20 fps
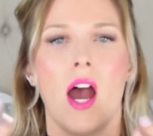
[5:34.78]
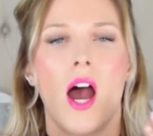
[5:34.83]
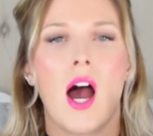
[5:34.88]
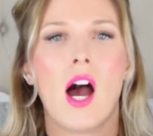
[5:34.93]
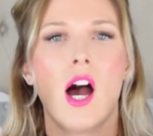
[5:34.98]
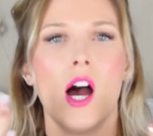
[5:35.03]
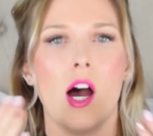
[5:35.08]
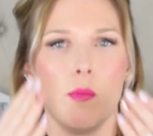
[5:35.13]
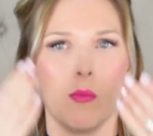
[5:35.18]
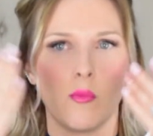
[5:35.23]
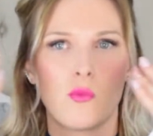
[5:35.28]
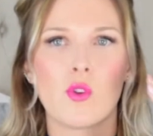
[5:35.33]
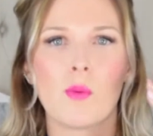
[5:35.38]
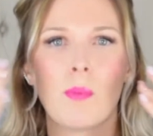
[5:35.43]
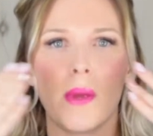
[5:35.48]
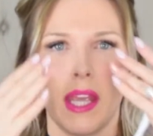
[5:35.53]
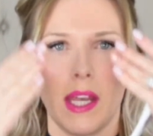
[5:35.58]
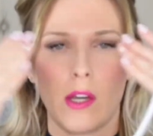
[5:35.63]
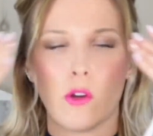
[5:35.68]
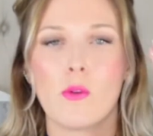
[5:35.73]

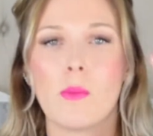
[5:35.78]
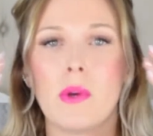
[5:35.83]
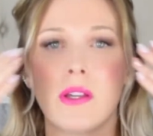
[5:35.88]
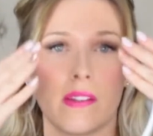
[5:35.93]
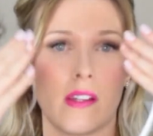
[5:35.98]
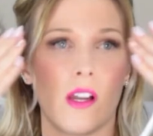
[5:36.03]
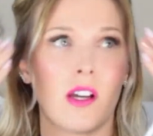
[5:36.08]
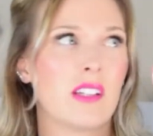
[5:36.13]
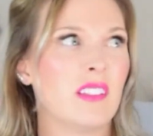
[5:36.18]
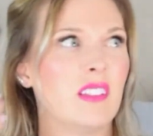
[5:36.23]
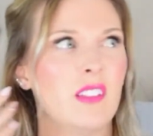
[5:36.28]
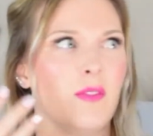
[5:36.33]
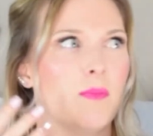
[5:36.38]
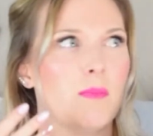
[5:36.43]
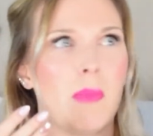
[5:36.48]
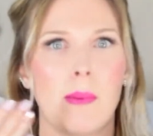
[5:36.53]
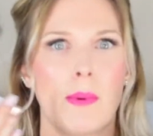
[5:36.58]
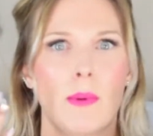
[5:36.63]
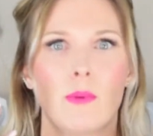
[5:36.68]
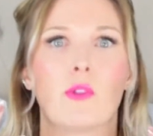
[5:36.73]
Rub it in almost like as if
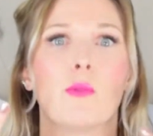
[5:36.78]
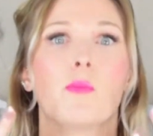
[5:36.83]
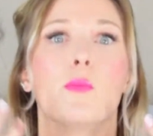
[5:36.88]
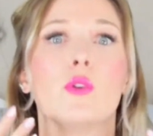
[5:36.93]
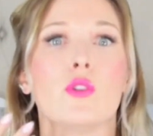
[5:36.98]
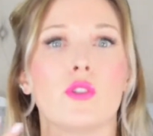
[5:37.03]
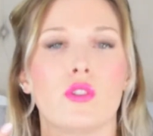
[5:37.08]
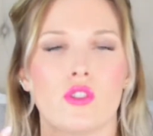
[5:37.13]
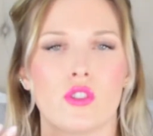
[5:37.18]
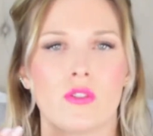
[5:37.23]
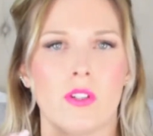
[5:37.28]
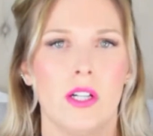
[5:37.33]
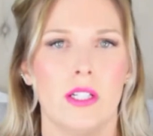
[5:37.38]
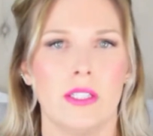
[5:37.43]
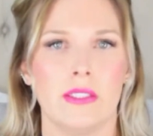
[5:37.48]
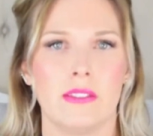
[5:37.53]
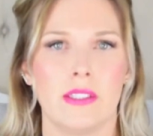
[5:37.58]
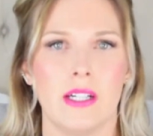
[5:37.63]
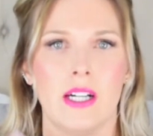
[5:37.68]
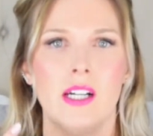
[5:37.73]
maybe it was a
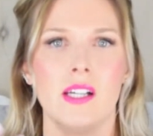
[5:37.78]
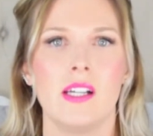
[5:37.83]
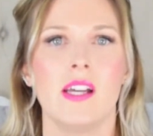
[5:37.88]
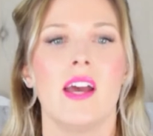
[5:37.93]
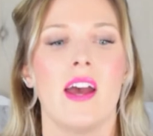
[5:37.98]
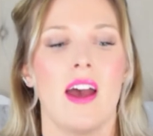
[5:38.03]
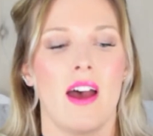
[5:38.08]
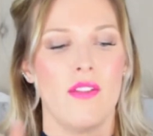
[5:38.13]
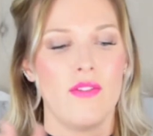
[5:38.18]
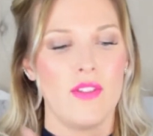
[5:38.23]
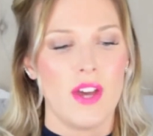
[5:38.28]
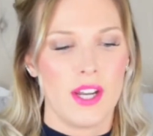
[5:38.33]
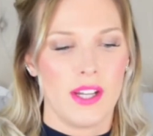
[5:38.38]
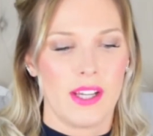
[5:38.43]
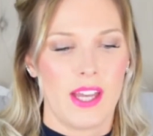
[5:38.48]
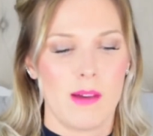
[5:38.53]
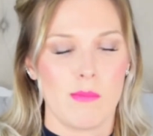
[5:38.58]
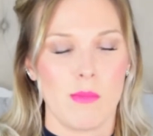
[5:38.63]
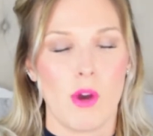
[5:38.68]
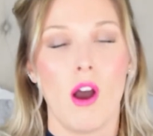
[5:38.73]
moisturiser, and then I
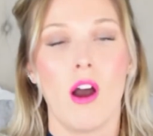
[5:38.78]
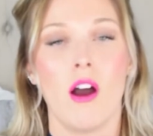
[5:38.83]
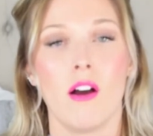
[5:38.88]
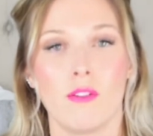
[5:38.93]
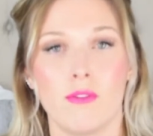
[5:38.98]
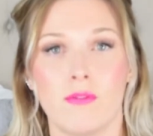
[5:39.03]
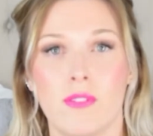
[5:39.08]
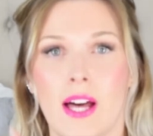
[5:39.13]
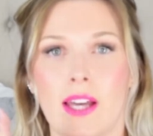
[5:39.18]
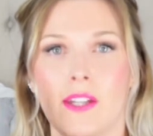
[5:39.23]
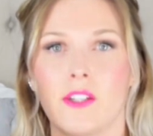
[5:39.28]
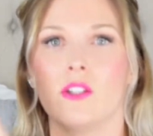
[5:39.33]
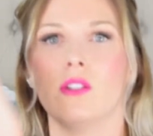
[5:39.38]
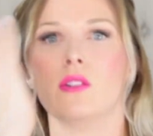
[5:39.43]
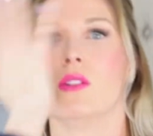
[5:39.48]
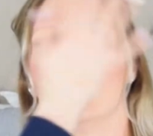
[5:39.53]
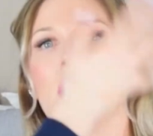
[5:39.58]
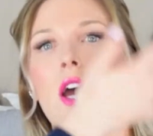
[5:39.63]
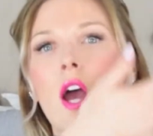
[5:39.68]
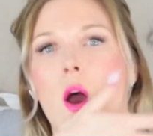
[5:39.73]
get my hot
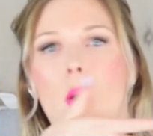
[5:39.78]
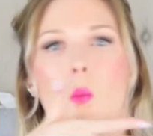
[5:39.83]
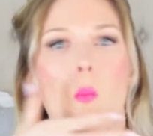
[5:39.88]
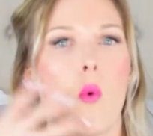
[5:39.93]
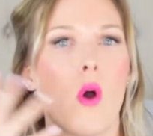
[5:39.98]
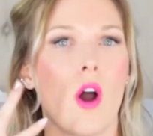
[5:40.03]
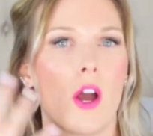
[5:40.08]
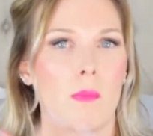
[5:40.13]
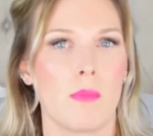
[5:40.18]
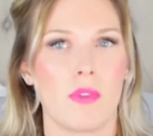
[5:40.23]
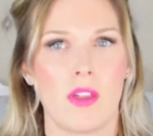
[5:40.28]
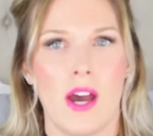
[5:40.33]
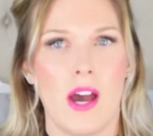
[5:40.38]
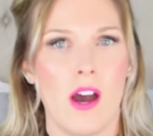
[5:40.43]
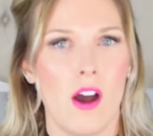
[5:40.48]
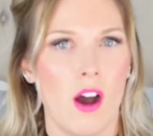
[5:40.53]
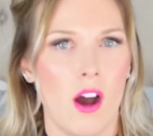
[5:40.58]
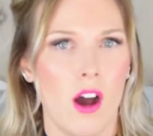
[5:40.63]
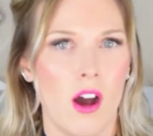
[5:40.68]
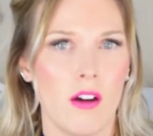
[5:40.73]
flannel and wipe that
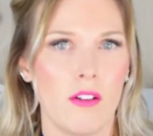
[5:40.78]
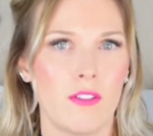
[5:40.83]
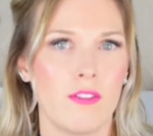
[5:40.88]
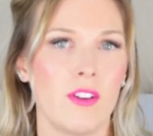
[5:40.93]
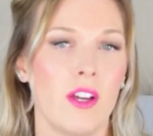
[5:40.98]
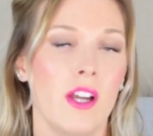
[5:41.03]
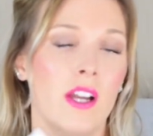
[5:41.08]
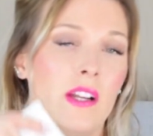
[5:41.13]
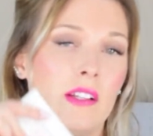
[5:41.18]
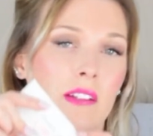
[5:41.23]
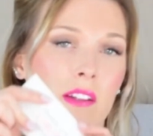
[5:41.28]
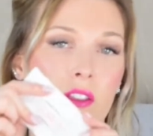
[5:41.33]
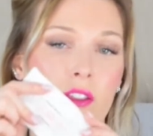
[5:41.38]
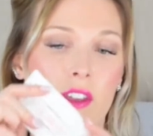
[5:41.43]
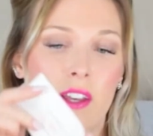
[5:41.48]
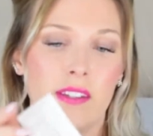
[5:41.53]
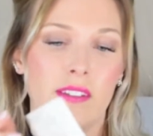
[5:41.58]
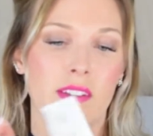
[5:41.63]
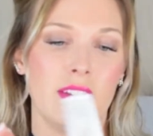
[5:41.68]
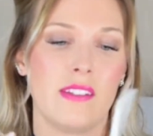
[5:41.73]
off. So
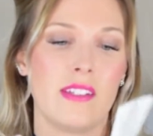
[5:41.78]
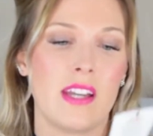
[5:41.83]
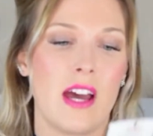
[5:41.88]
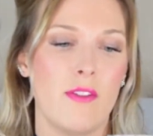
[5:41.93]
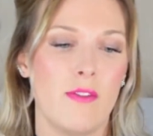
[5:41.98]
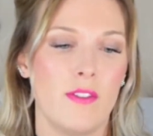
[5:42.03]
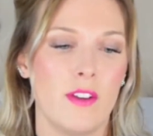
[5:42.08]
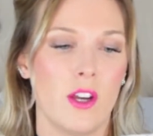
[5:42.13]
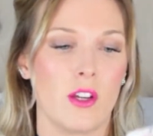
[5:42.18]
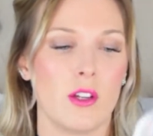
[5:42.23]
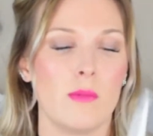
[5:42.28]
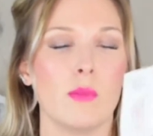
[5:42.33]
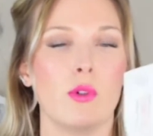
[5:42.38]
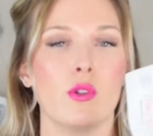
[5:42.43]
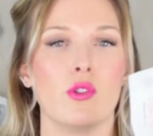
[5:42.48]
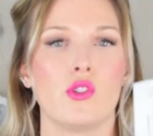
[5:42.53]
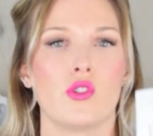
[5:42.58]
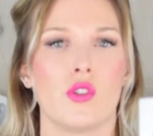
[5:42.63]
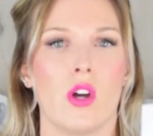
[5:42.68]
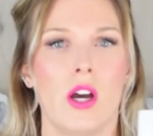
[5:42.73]
this is definitely on a
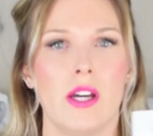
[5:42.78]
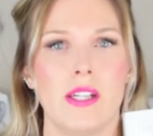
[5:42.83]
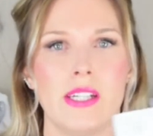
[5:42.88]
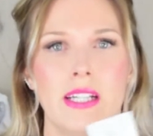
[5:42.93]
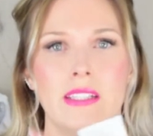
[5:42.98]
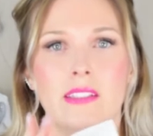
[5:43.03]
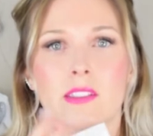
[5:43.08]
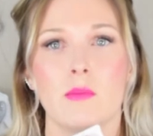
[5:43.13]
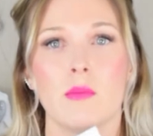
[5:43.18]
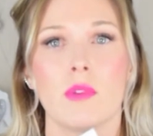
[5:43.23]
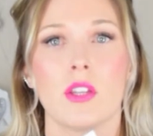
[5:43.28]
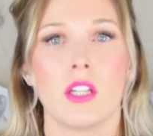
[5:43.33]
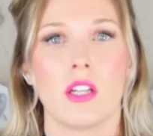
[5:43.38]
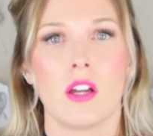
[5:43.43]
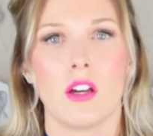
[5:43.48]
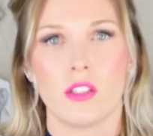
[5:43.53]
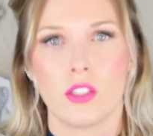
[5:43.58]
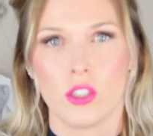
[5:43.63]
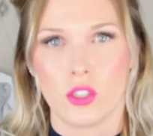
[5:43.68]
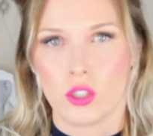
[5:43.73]
more dry day, something like a